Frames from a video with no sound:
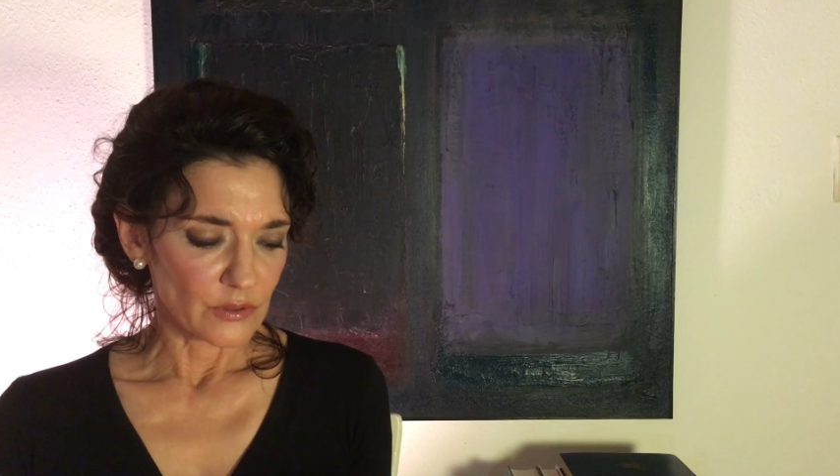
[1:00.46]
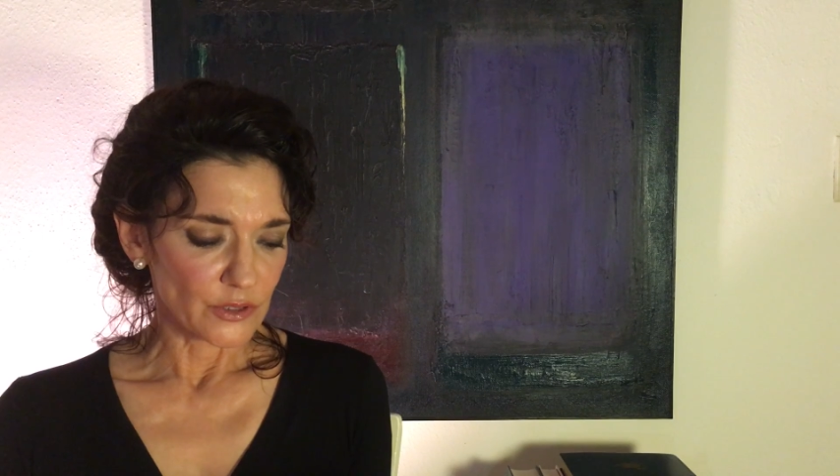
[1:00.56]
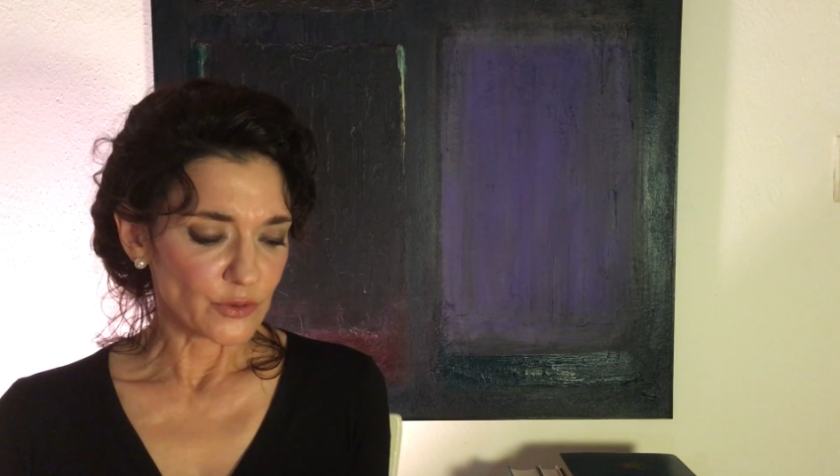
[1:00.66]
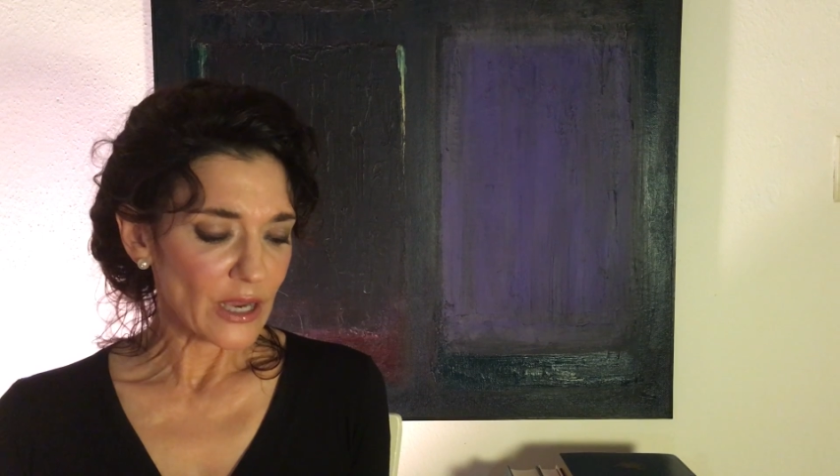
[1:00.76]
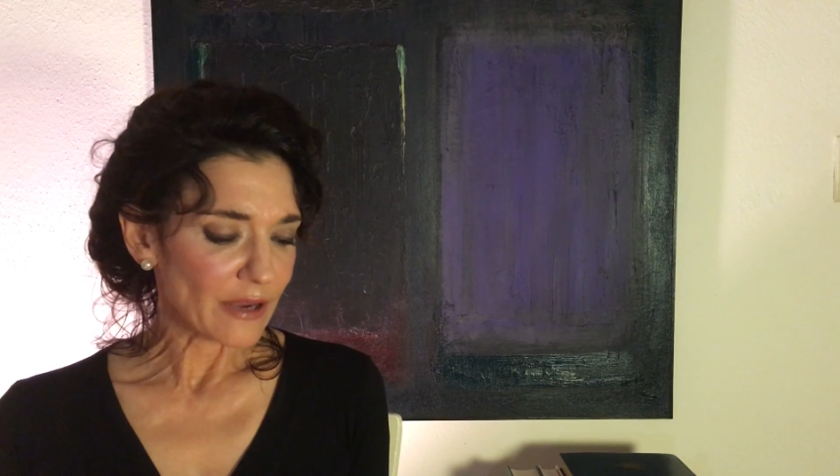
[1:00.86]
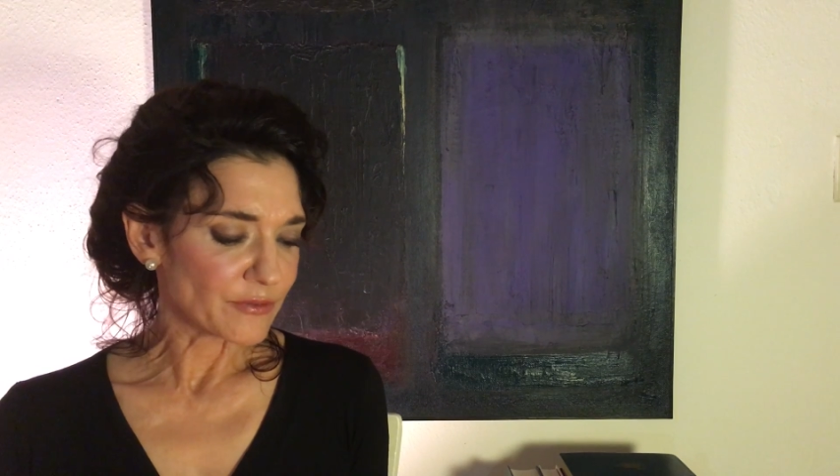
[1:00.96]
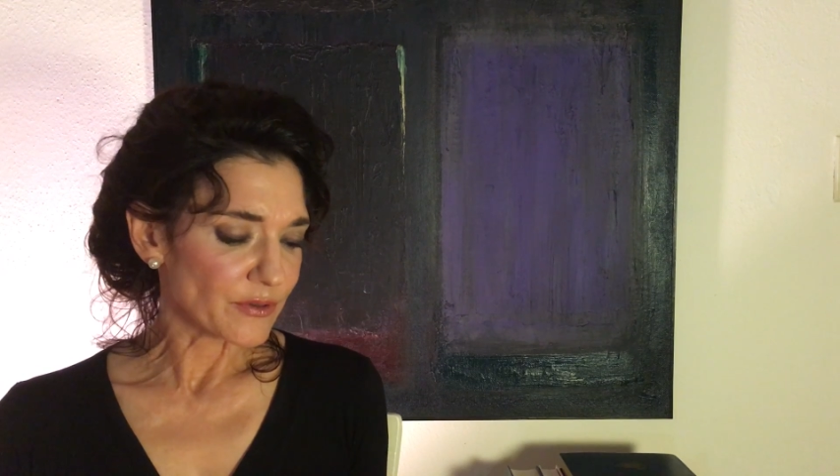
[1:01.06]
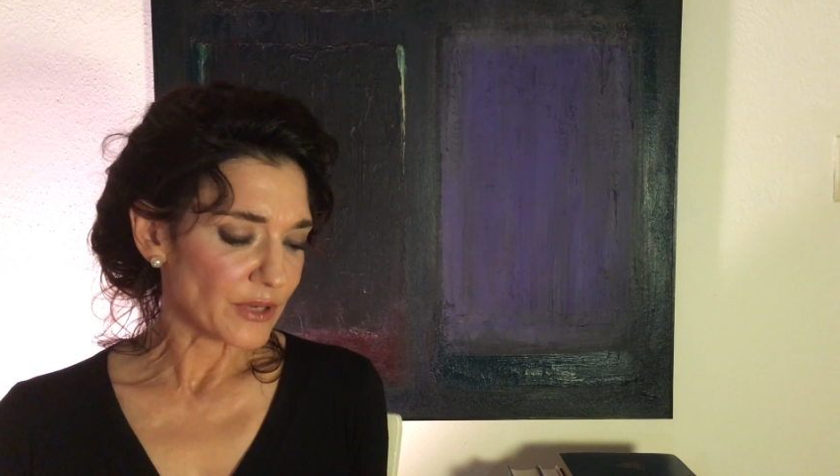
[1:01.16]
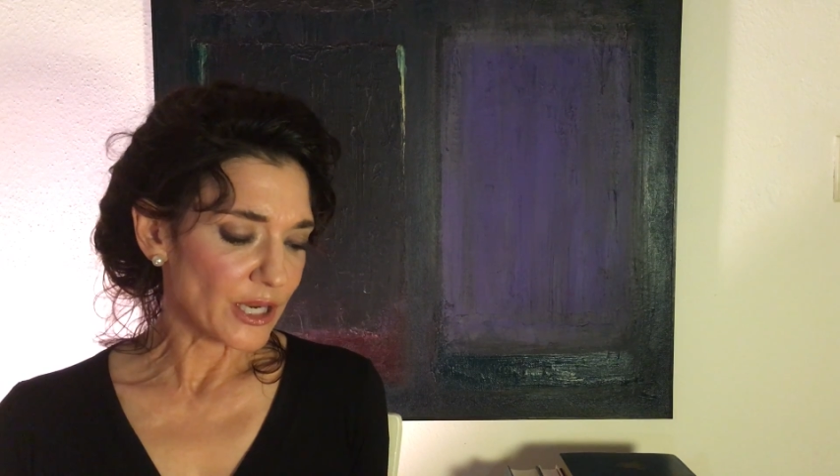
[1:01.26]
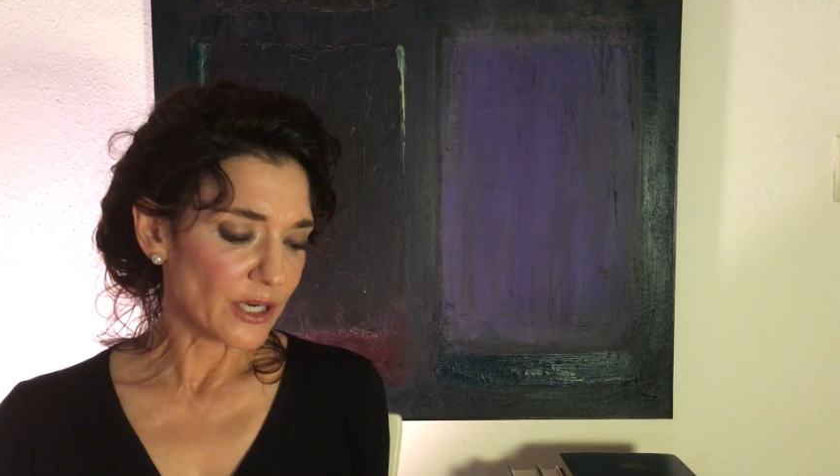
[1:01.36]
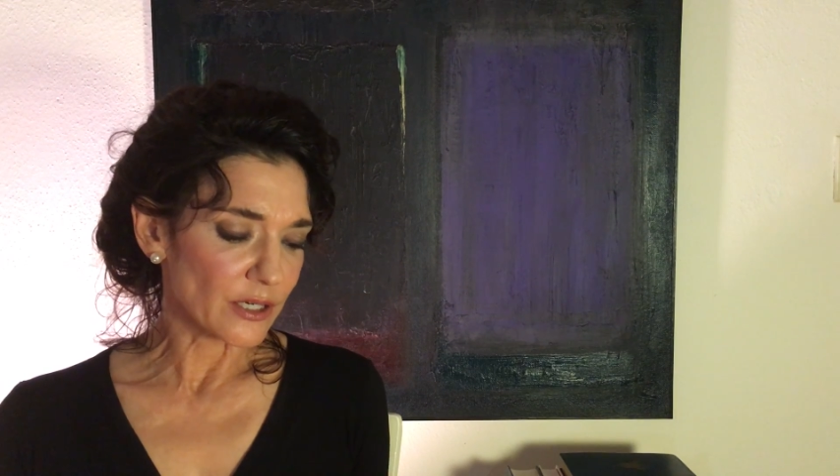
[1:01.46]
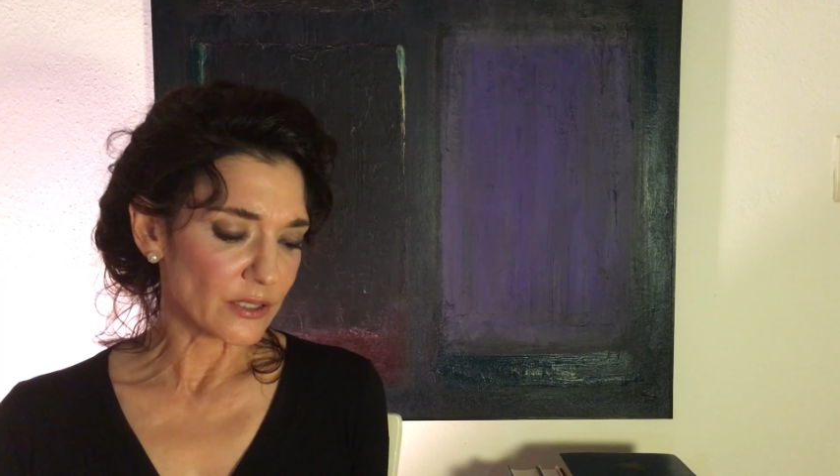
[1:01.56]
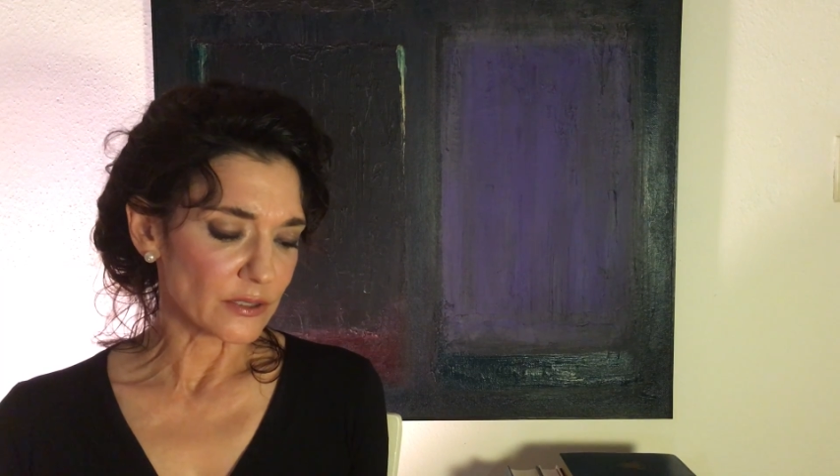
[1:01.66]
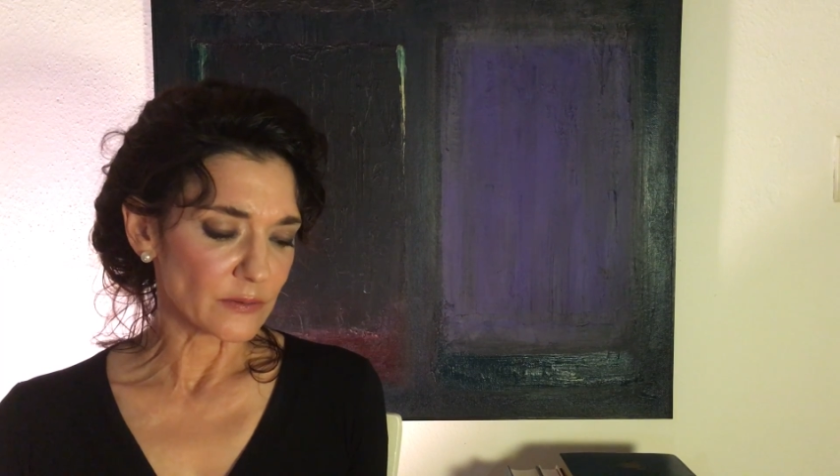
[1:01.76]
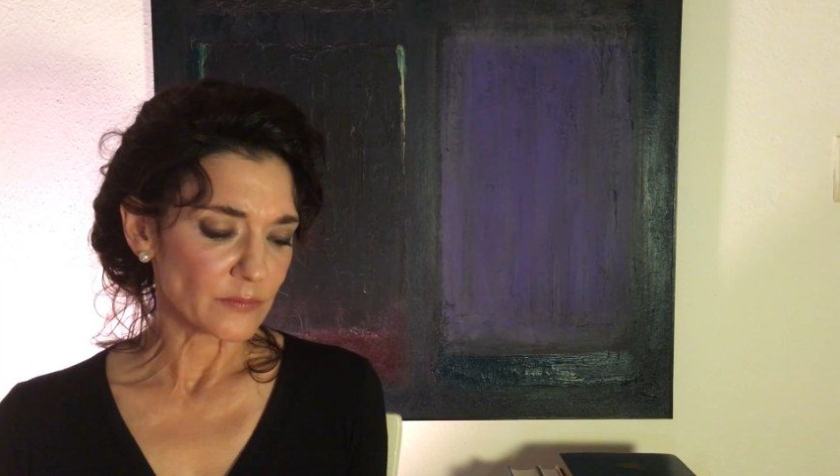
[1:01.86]
a draft of
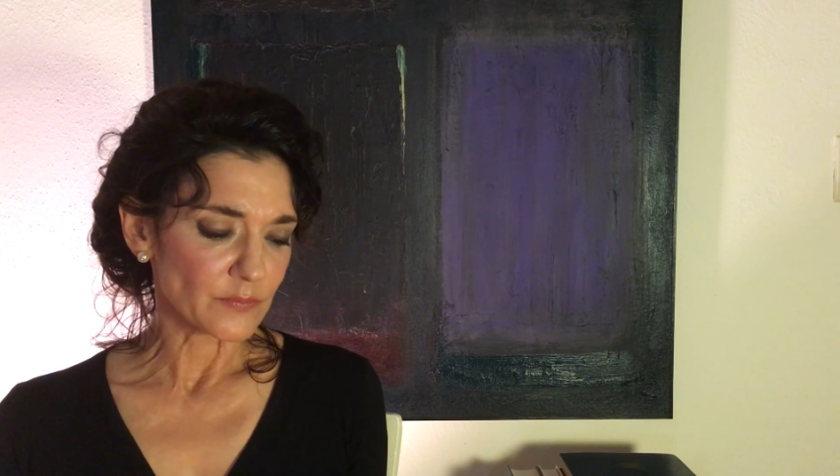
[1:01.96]
air,